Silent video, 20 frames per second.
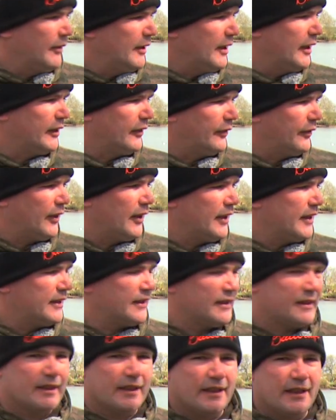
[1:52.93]
I'd advise
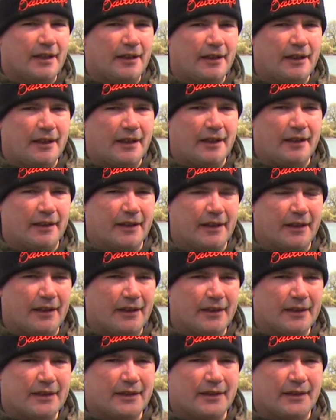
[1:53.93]
you to learn how to
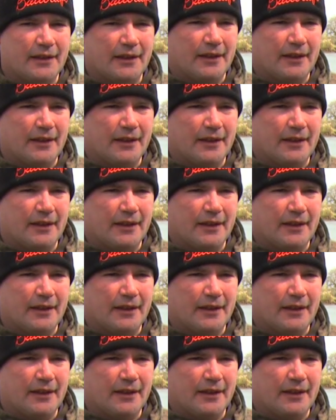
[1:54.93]
cast,